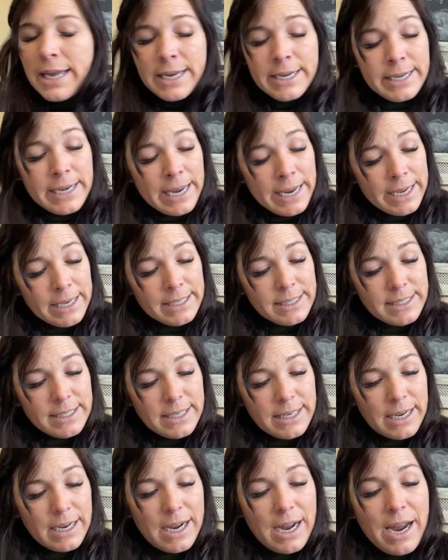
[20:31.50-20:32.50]

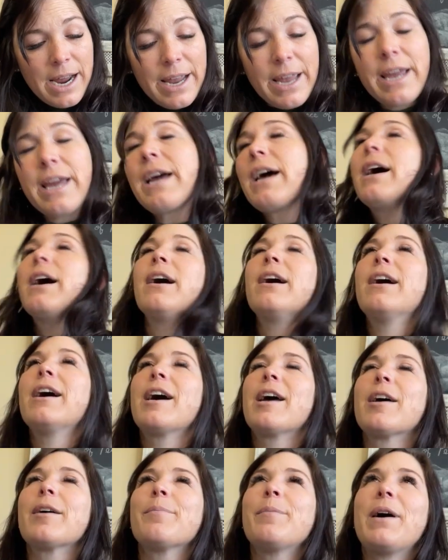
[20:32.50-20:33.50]
Next, I,
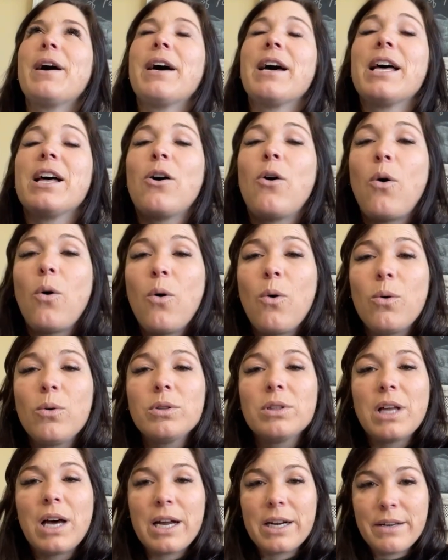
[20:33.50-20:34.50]
I bought a
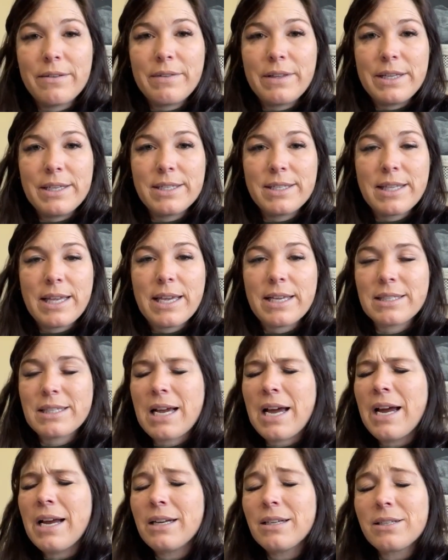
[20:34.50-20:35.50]
whole lot of these things.
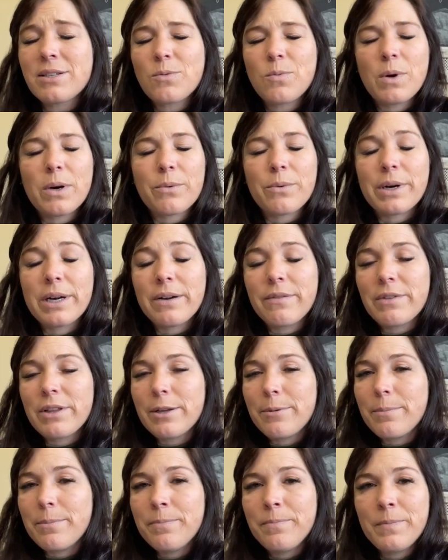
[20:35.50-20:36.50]
I just want rid of
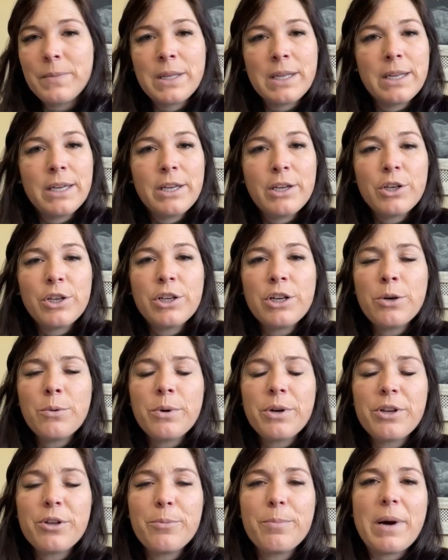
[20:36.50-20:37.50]
them. You know
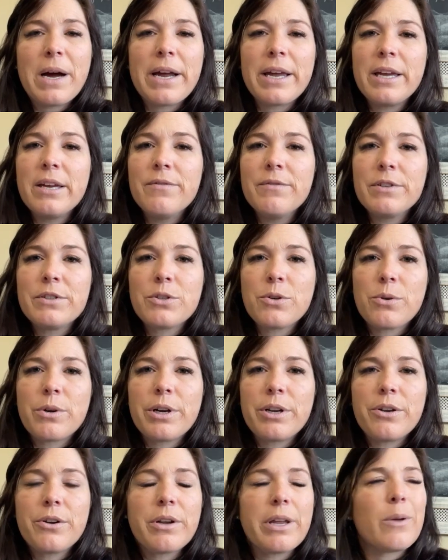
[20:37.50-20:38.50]
where you buy inventory
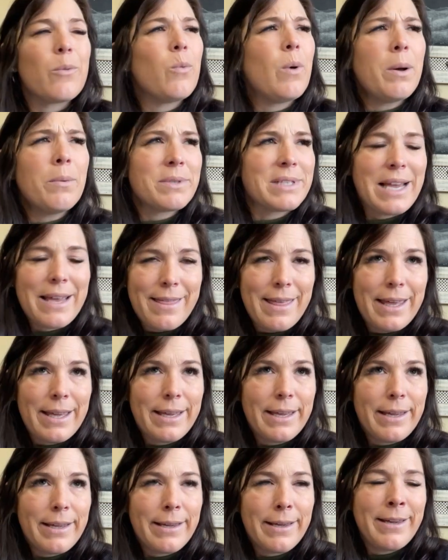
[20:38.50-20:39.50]
and you're like, what was I
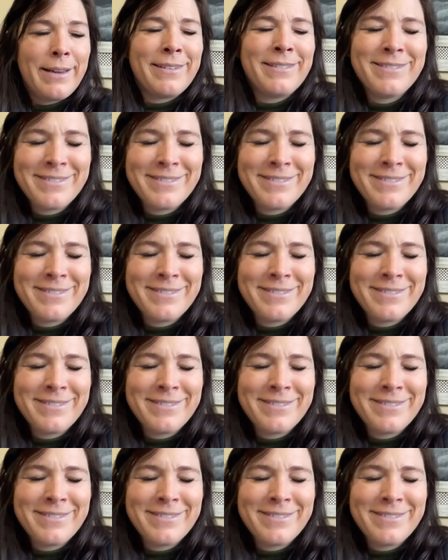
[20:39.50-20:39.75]
thinking?